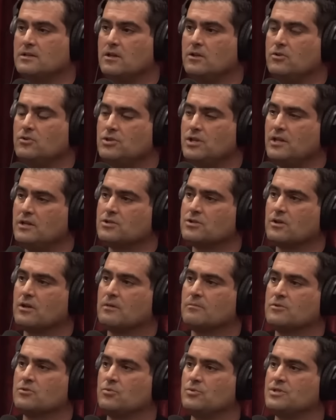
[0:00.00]
usually
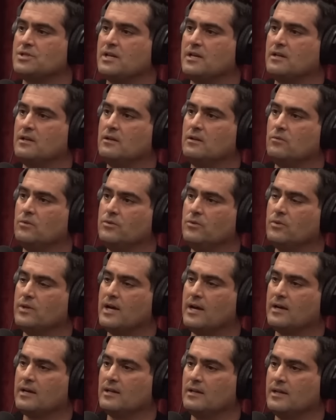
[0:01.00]
astronomers will say we'll do
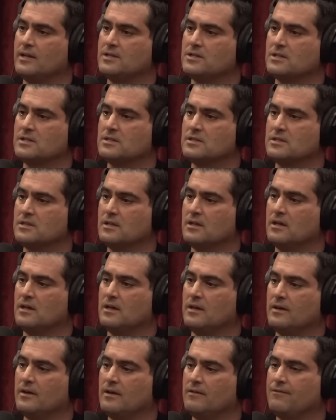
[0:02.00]
calculations uh,